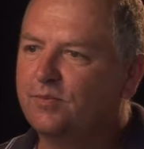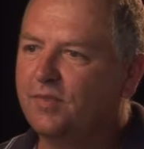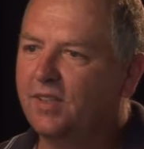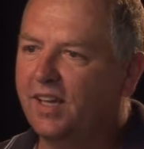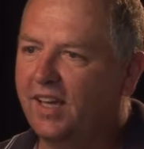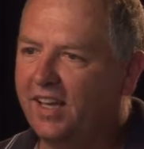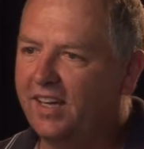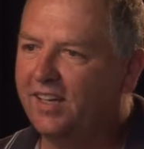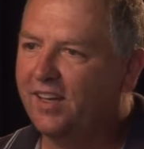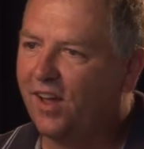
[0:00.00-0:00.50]

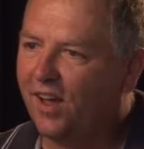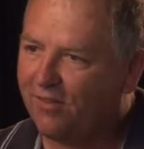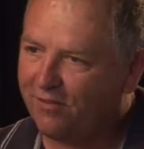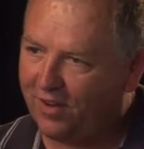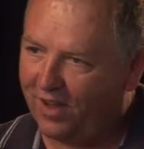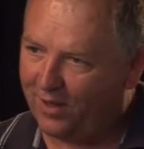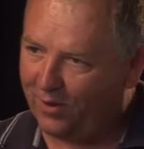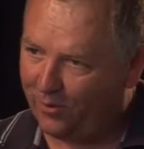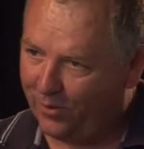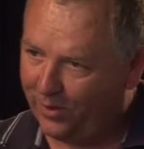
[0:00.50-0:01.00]
until I
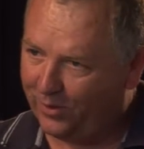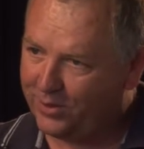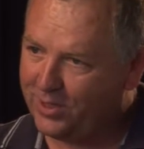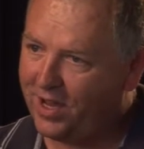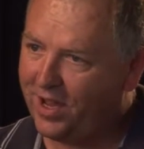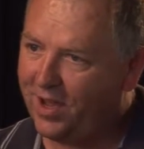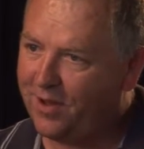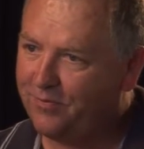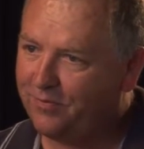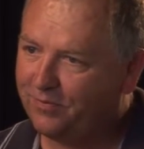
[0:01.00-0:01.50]
find a real
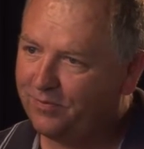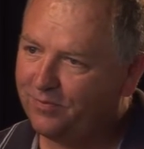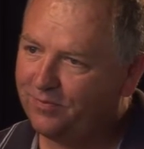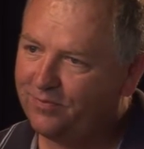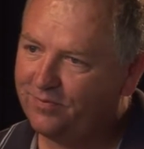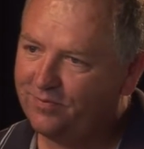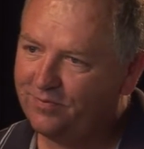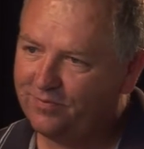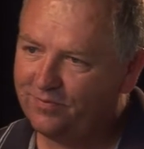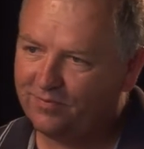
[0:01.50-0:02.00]
job.
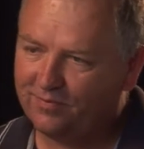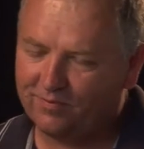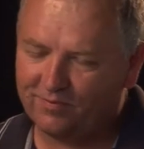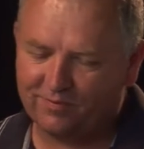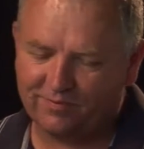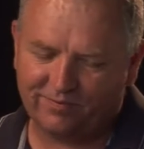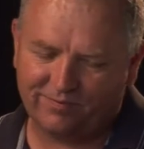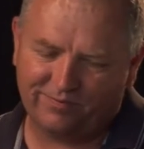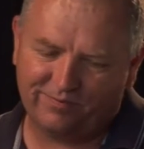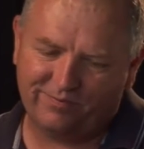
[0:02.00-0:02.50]

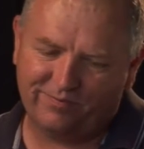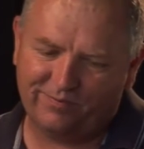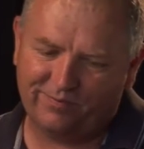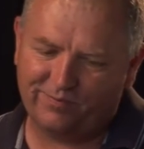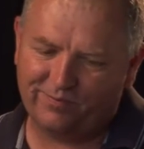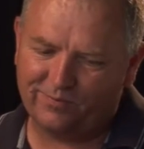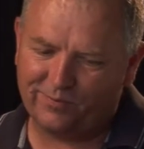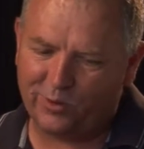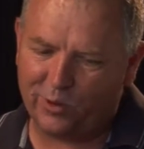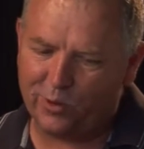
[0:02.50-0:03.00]

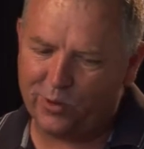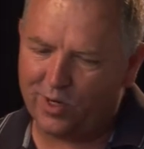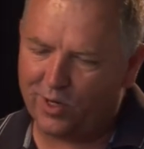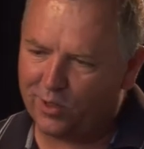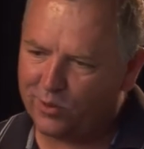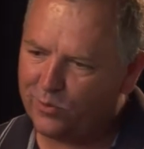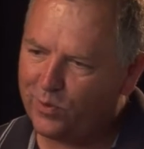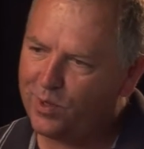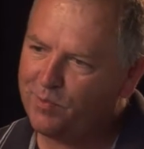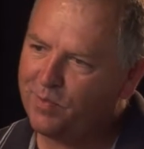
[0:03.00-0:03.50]
2
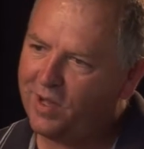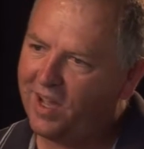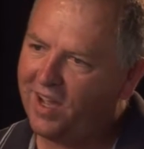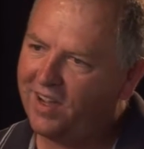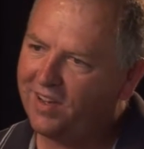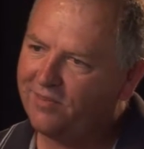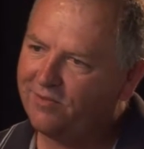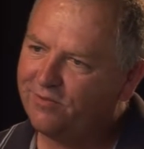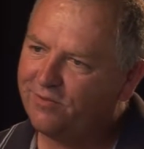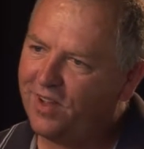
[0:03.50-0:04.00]
years went
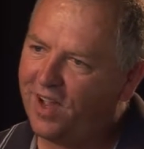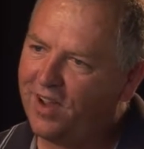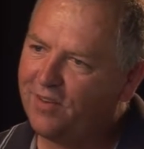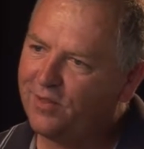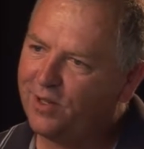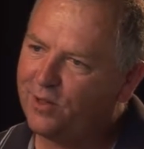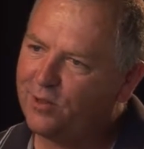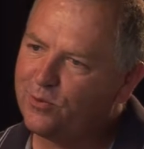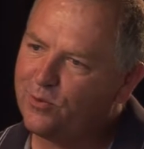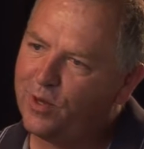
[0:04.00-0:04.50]
by, 5
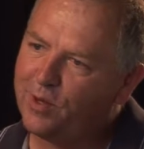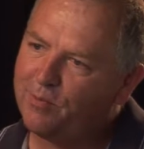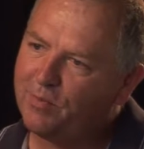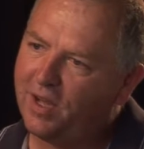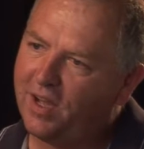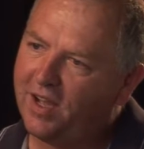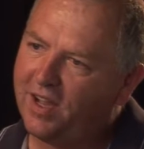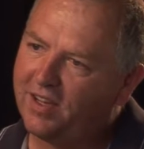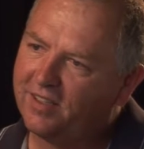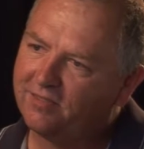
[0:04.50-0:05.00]
years went
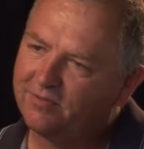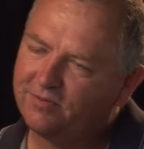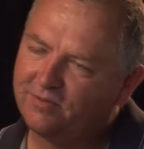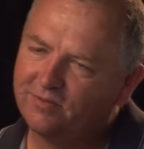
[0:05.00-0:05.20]
by,